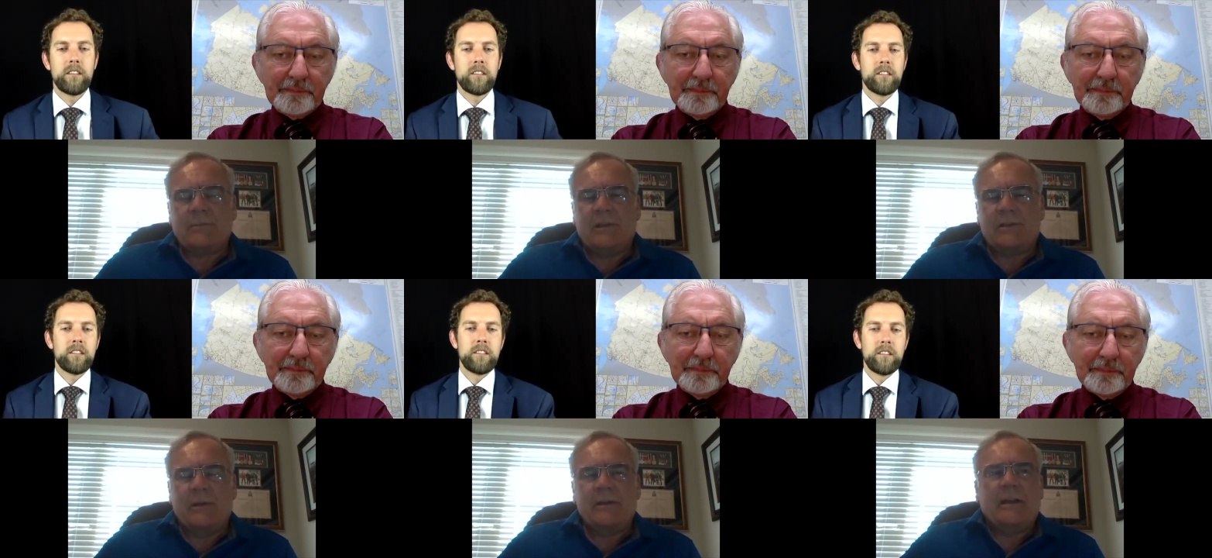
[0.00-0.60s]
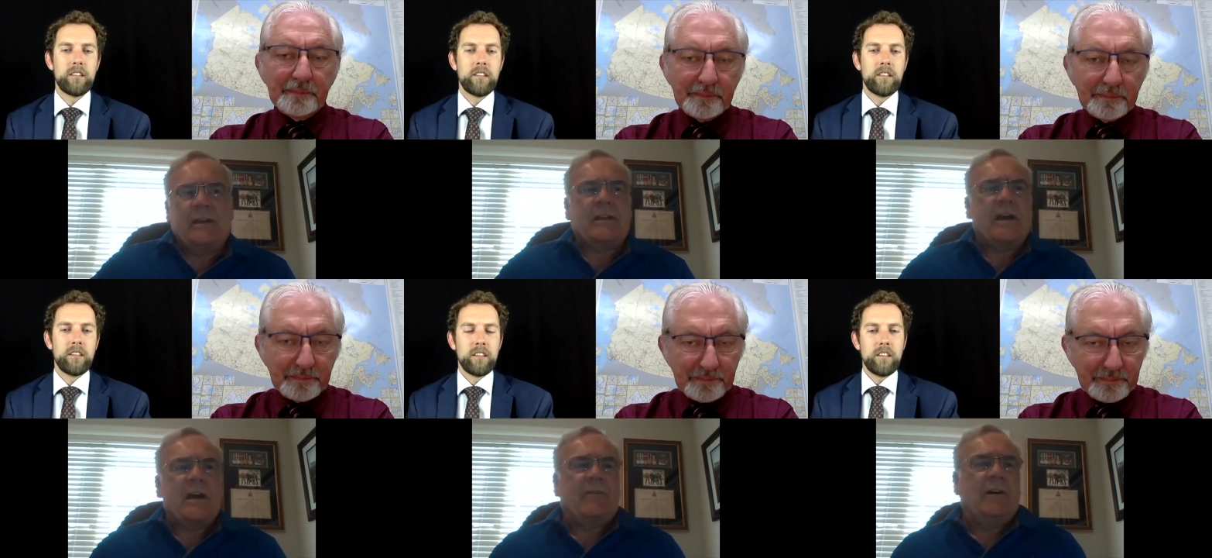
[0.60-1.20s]
Speaker 1: It's been a
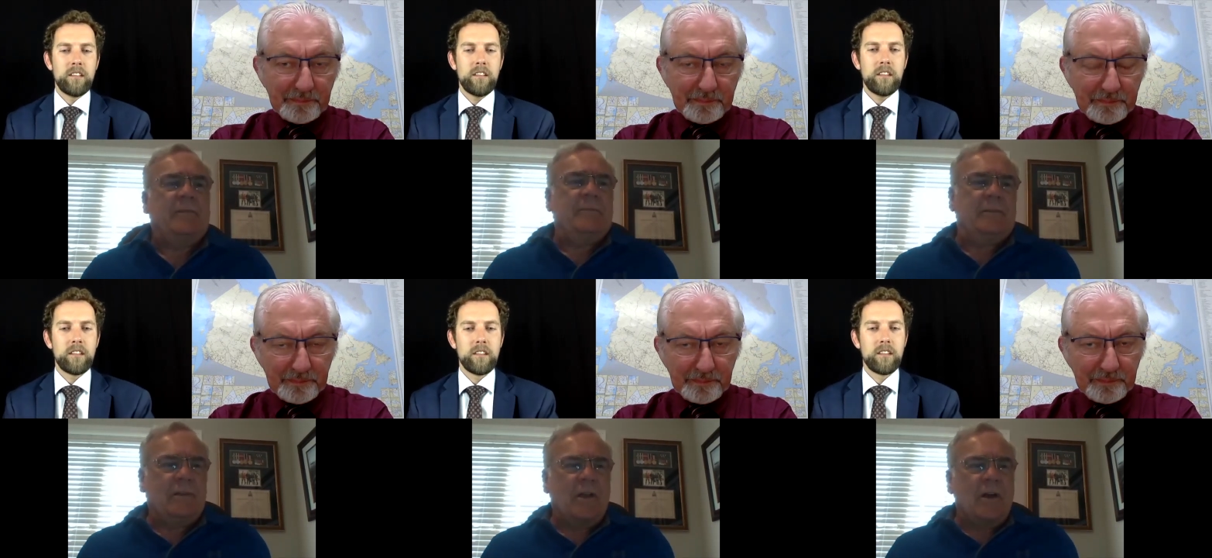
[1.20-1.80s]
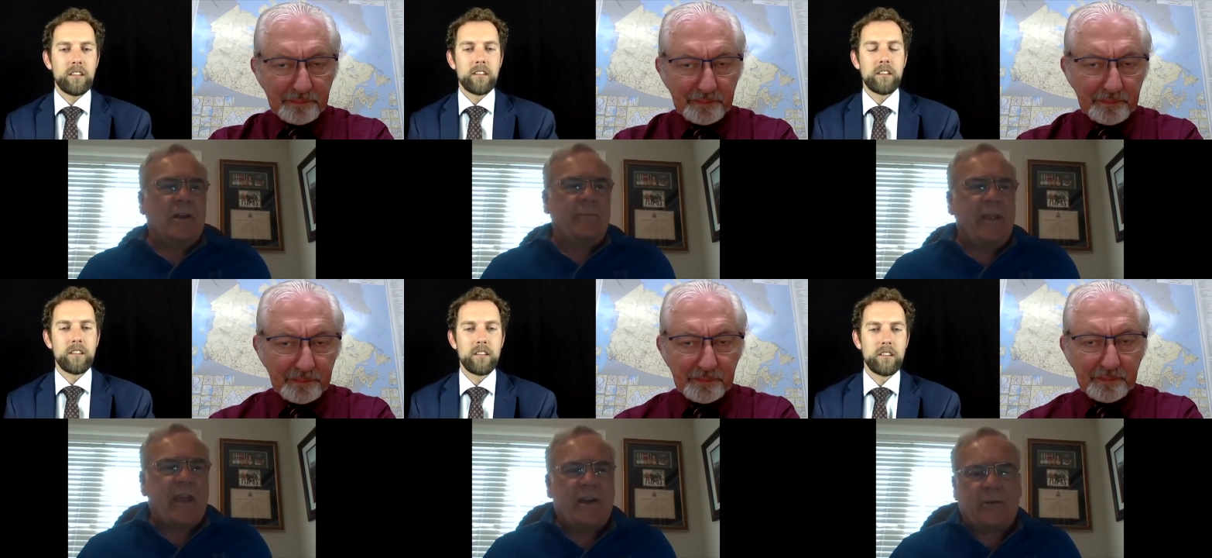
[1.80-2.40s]
kind of a long and
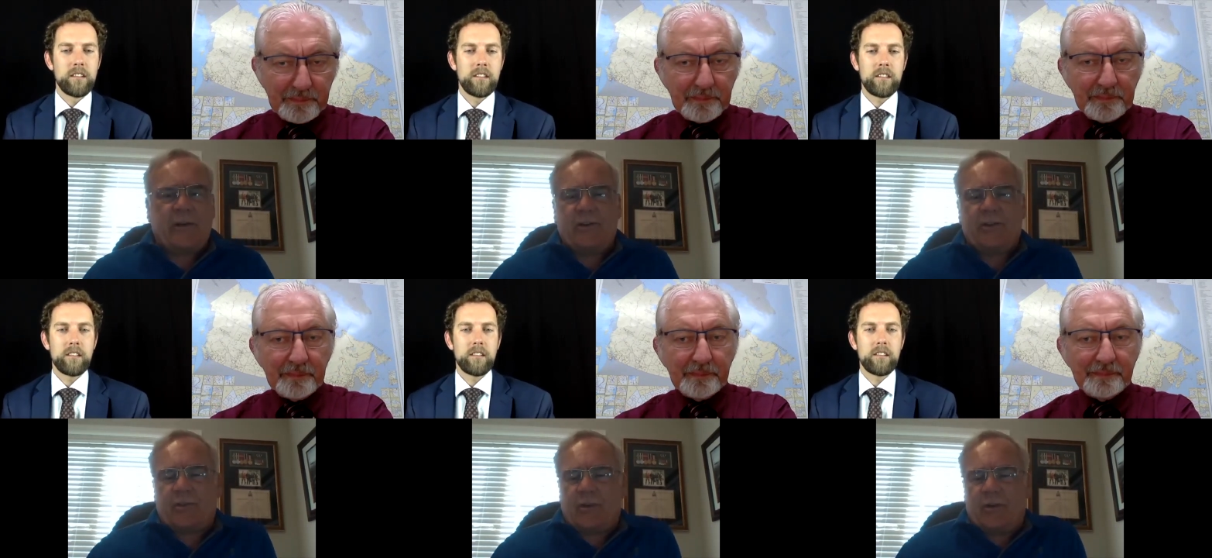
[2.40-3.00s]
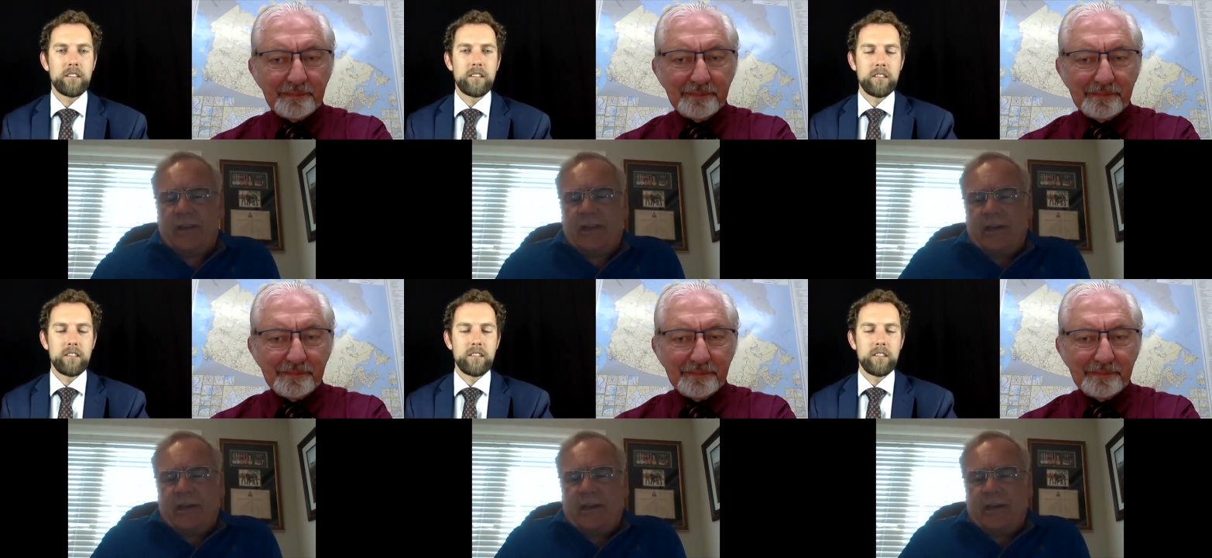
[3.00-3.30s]
meandering journey.